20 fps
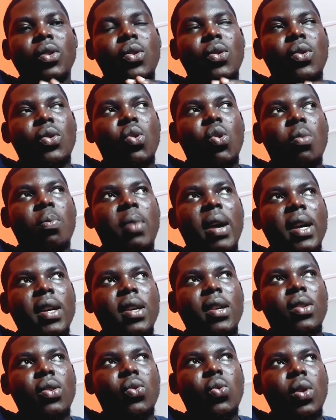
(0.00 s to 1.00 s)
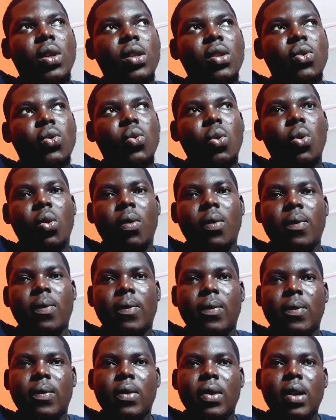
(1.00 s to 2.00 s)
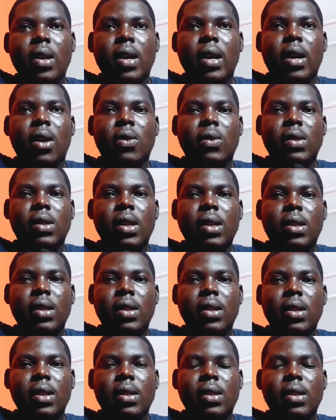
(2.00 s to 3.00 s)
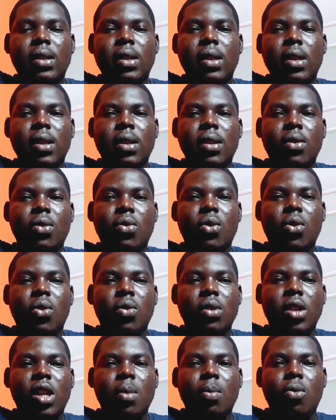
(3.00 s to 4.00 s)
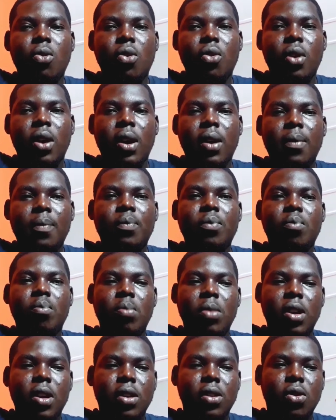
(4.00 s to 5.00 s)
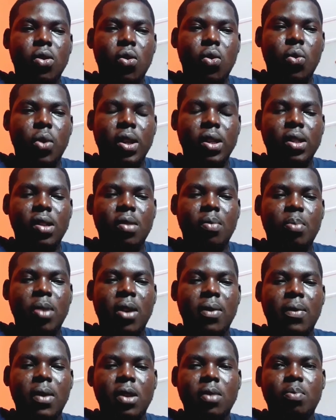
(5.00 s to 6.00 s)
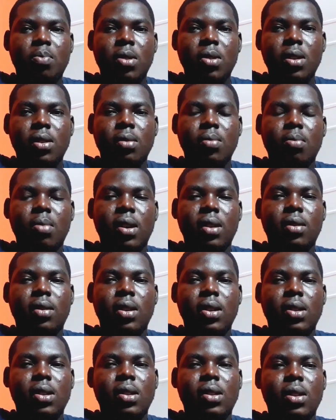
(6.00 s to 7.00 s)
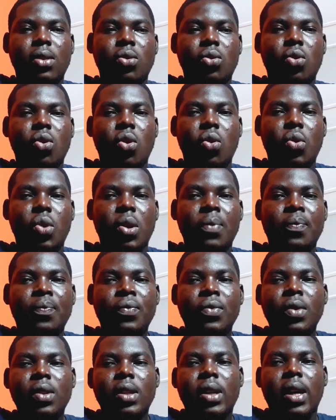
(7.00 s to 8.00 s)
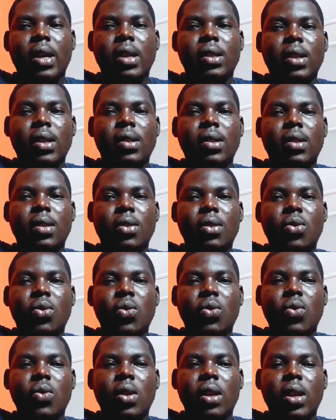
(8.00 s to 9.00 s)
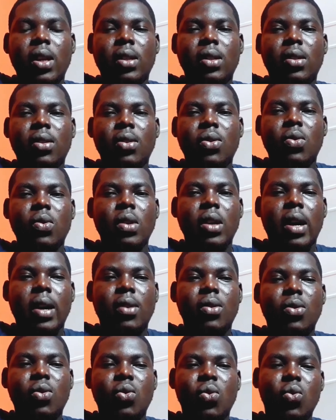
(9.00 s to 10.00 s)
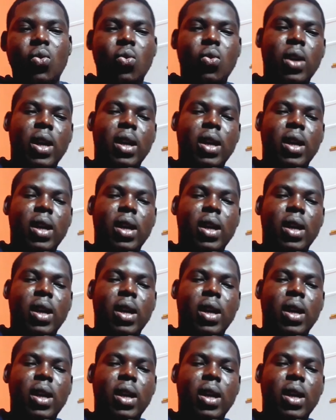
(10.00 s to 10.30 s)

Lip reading: So back in 2012, I was dating this lady called Deborah. May her soul rest in perfect peace. But this is a story I just need to let you guys know.